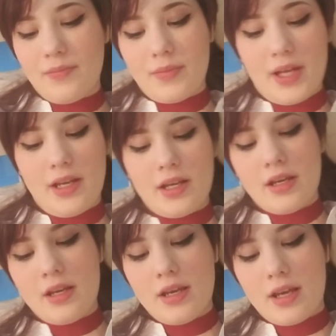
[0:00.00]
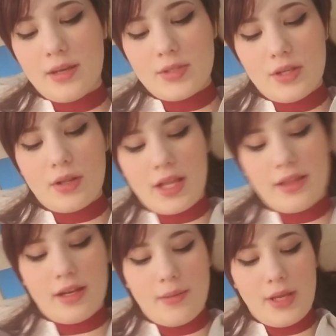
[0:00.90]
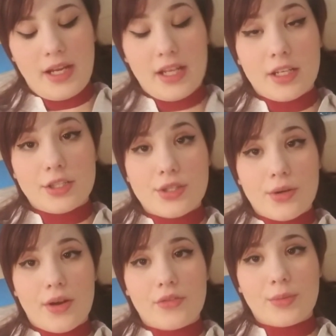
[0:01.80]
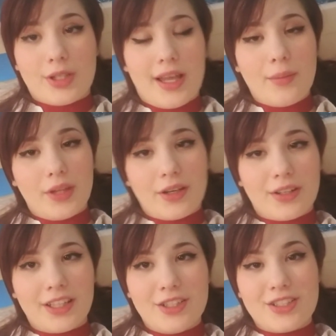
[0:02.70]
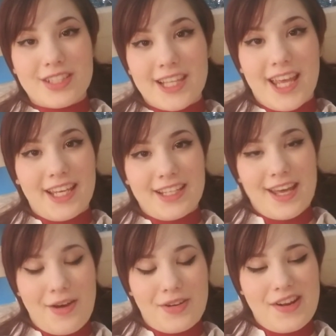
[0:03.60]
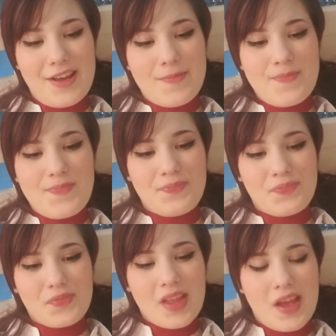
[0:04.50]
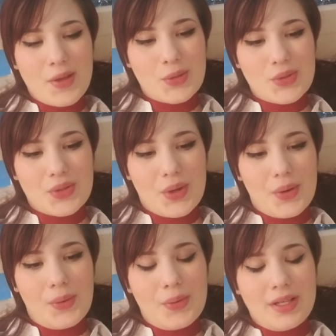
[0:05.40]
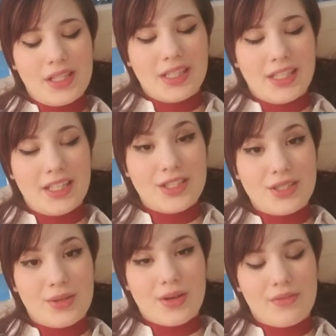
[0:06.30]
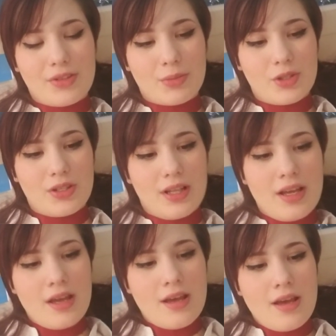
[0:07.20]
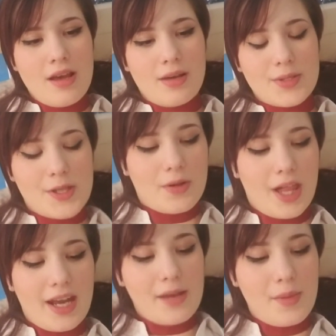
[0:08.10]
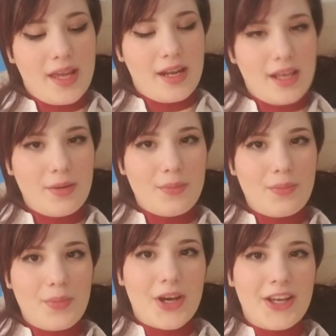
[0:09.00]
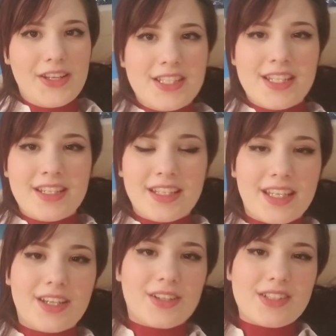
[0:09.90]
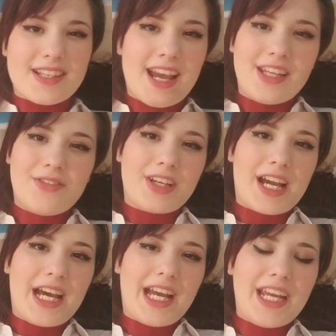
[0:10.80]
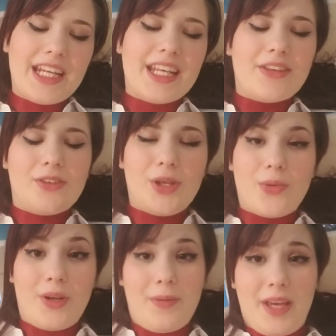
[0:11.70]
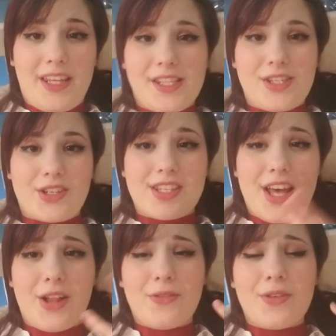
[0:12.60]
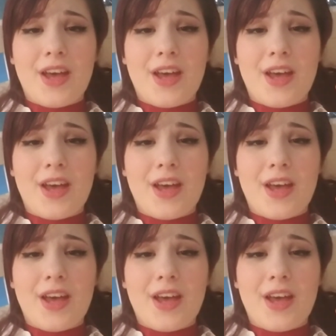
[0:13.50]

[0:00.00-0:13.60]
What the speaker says: But I'm so glad that I made it. It is so comfortable. I'm literally just laying down in it. So it is so comfortable. So glad I made it, but here's kind of a guide if you want to make this yourself.